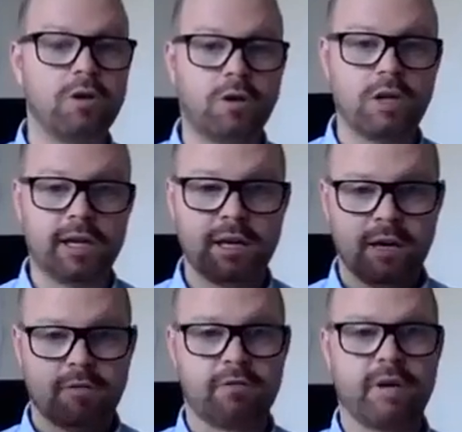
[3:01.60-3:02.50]
calling,
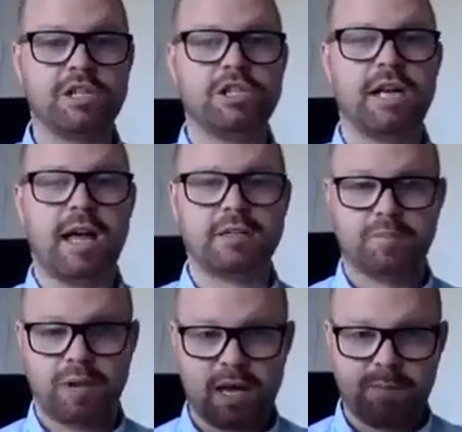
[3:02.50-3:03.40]
reaching out to
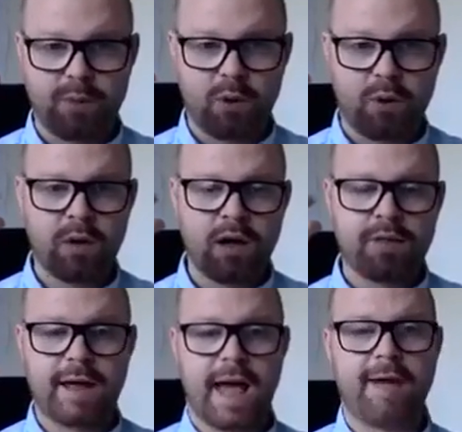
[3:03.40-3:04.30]
people
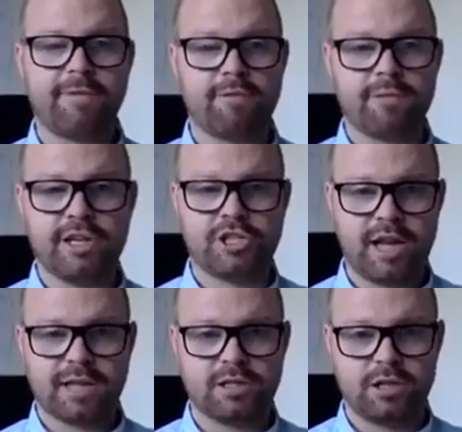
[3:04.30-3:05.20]
that haven't reached
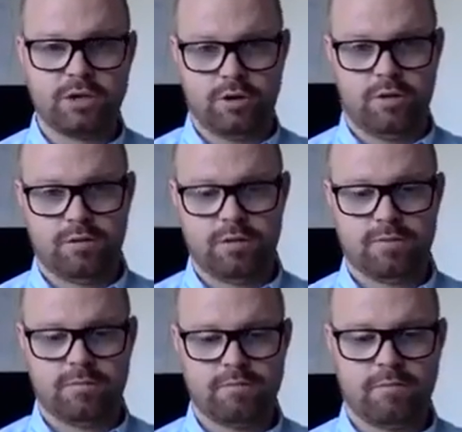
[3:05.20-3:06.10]
out to you,
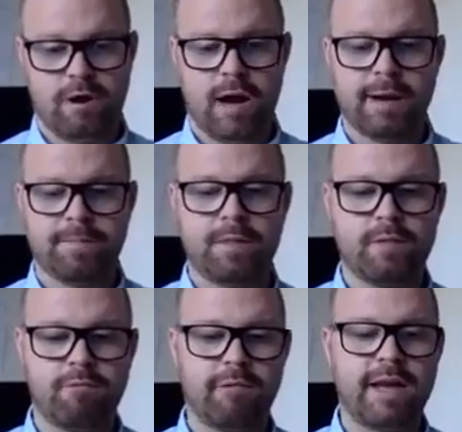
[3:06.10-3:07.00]
right,
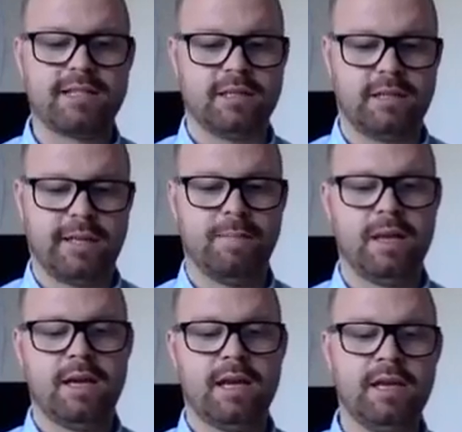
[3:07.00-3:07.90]
recently.
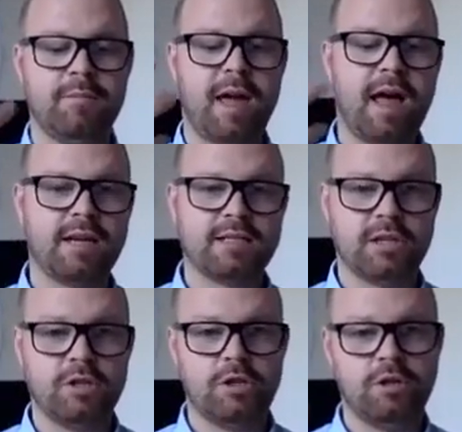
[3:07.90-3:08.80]
Inbound is
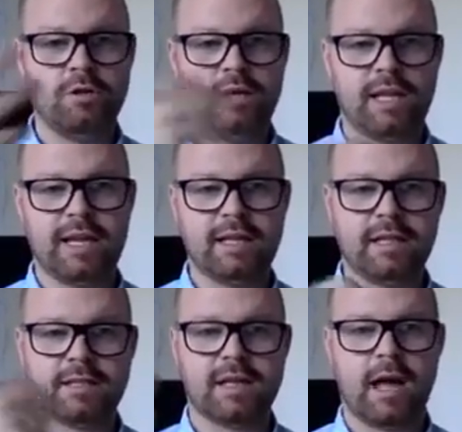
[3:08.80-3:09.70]
a new lead
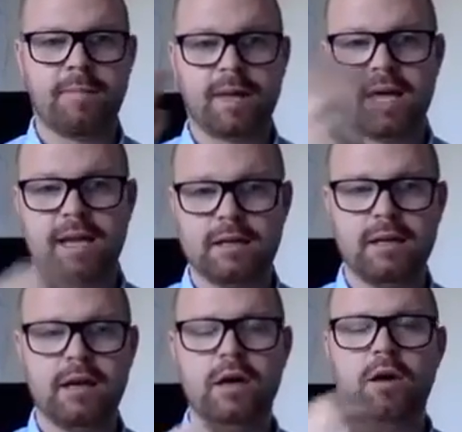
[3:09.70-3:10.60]
that's come in,
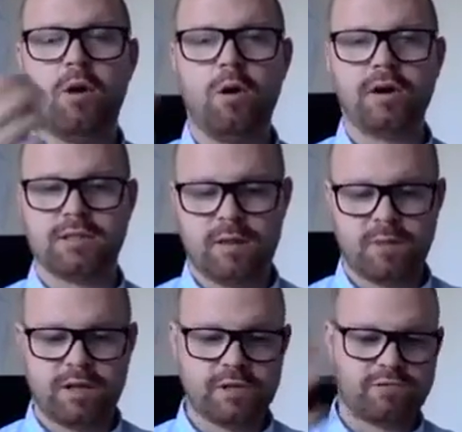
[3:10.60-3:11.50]
or it's
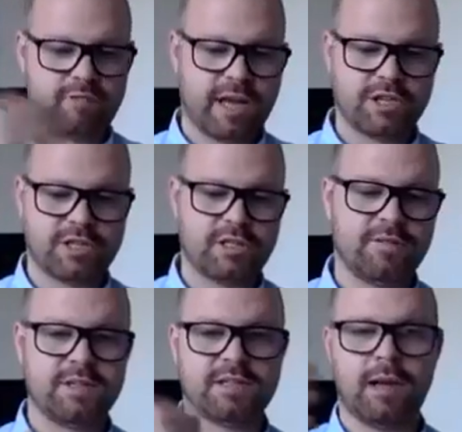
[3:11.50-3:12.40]
someone that's registered
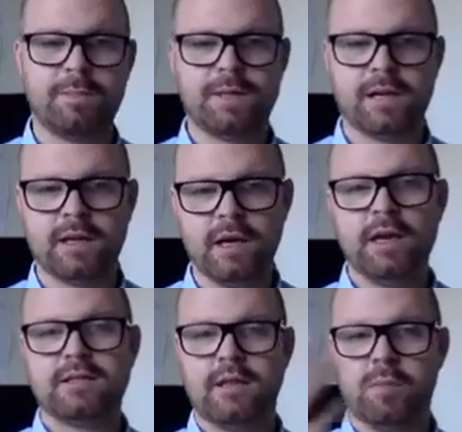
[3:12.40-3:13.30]
for something,
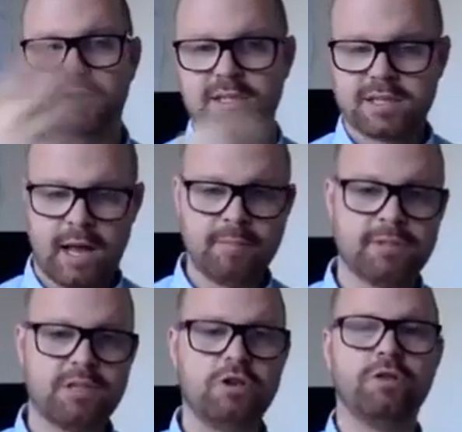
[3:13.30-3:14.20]
someone that's come
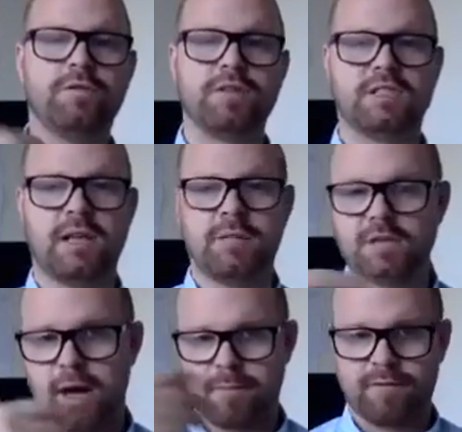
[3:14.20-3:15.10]
to you for some
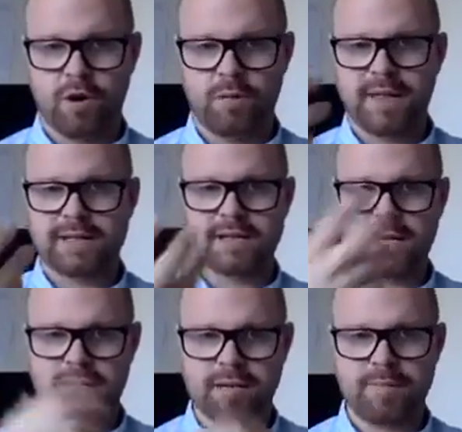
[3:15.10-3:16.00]
type of help. That's an
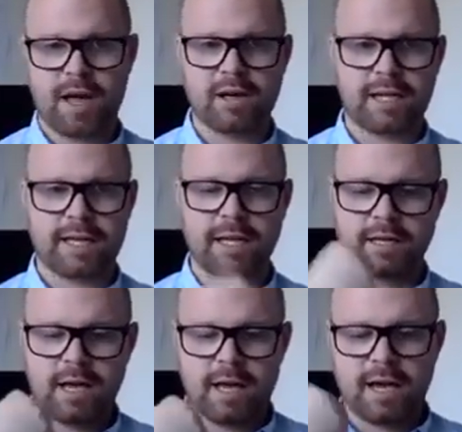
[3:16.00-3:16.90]
inbound lead.
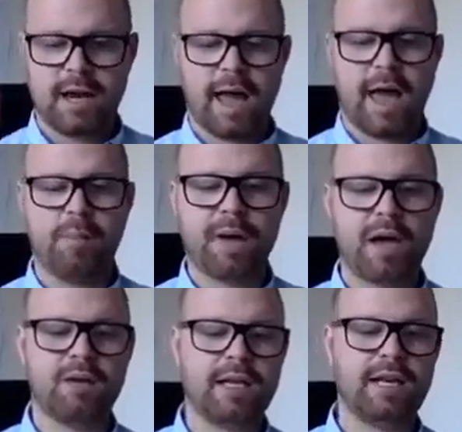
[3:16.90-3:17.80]
An
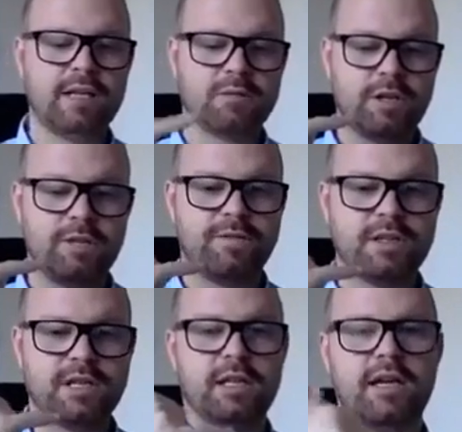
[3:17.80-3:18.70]
outbound lead is when you
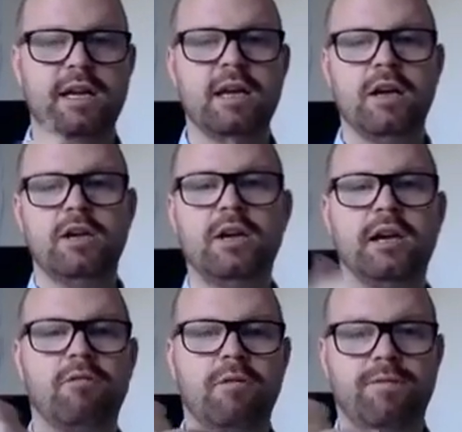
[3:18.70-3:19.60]
get
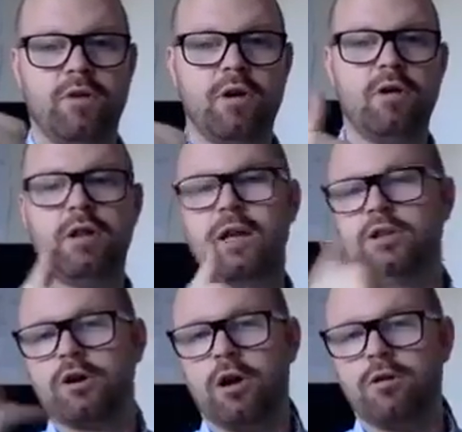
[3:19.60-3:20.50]
a referral and
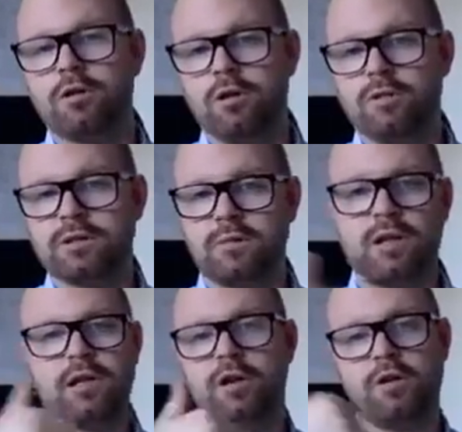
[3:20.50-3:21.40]
you cold call
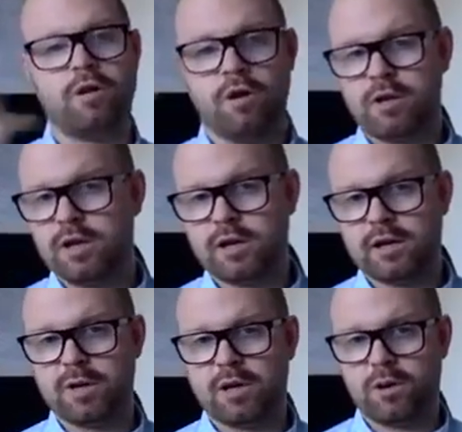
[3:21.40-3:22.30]
someone. They don't know that you're going
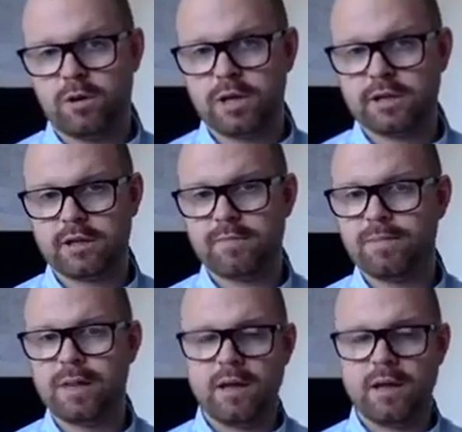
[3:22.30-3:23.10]
to be calling them.